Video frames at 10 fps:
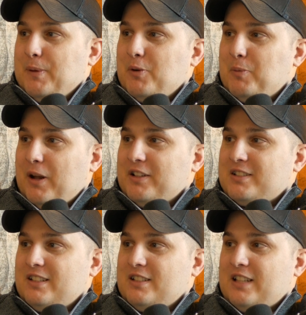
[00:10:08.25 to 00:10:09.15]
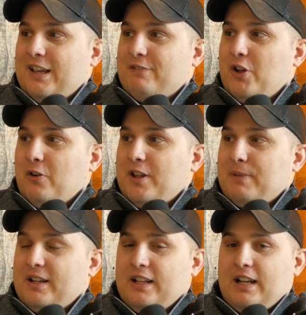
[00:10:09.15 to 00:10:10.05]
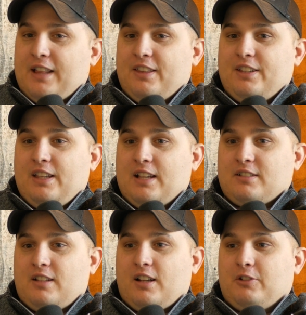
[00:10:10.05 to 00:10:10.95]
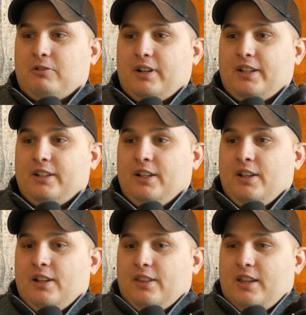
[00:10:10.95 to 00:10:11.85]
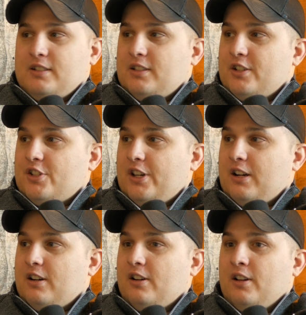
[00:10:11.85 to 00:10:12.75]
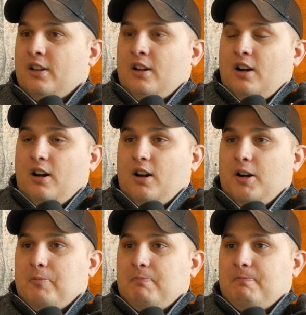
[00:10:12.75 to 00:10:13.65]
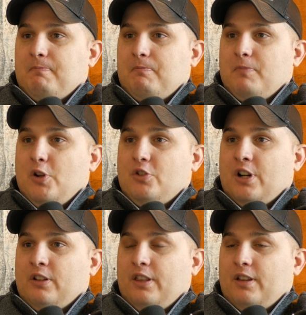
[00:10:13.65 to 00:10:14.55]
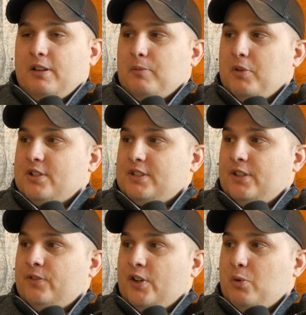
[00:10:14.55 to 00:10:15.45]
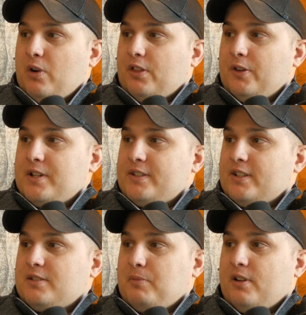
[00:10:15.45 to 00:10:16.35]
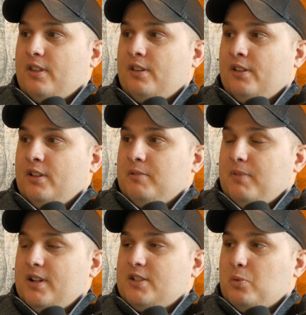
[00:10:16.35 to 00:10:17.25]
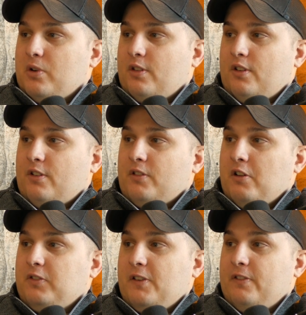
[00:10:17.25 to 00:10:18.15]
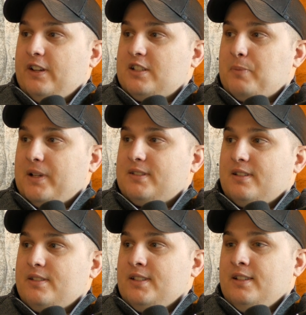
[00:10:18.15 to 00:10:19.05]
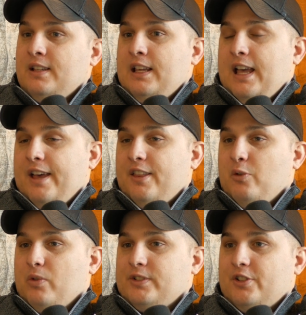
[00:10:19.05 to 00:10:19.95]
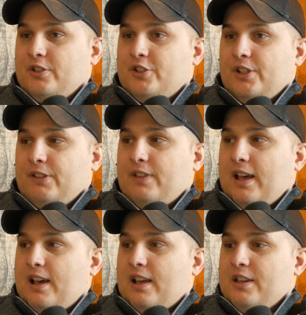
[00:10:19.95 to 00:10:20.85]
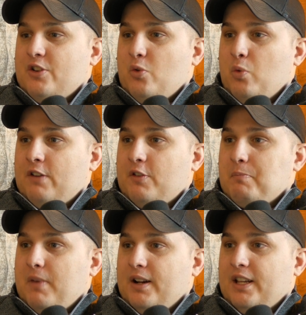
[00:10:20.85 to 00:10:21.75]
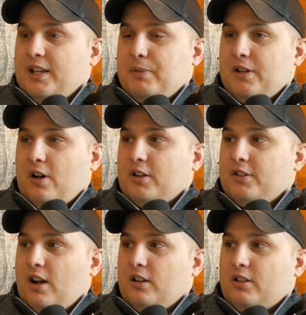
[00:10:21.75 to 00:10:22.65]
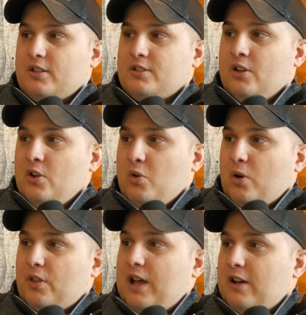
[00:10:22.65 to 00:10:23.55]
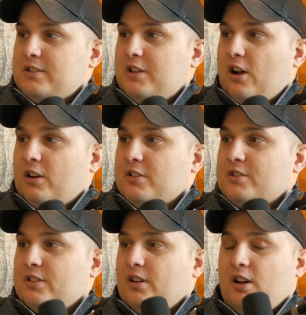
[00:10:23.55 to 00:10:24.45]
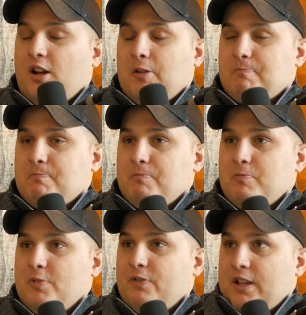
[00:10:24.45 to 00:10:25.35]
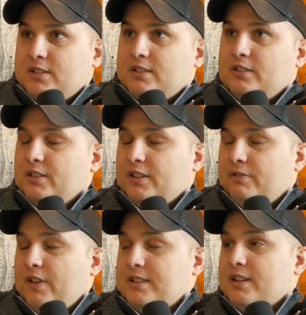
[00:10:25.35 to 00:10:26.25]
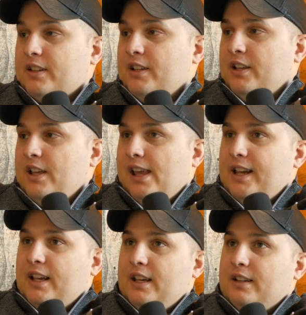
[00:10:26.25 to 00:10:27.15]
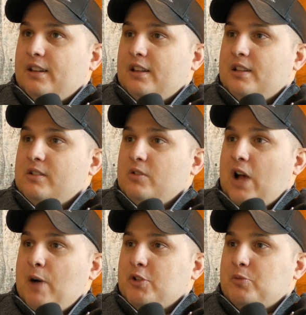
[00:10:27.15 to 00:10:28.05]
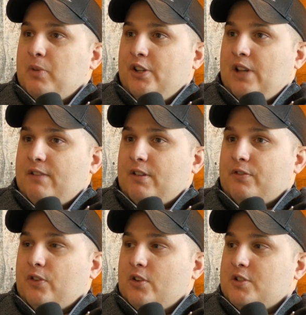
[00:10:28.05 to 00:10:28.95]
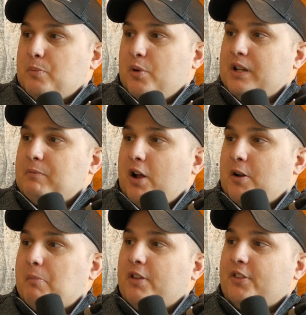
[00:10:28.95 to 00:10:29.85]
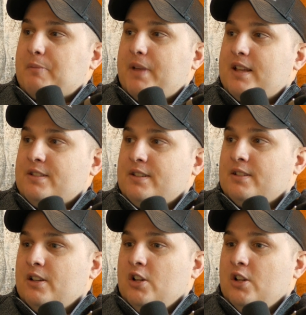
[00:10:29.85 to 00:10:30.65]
People who probably listen to this have known him, and I think he has a lot of great things to share. Generally the emergency fund, you want 3 to 6 months worth of living expenses, and then once you achieve that, whatever money, it could be $100 or $1,000, invest it, and how much money you have at first to put in on a monthly basis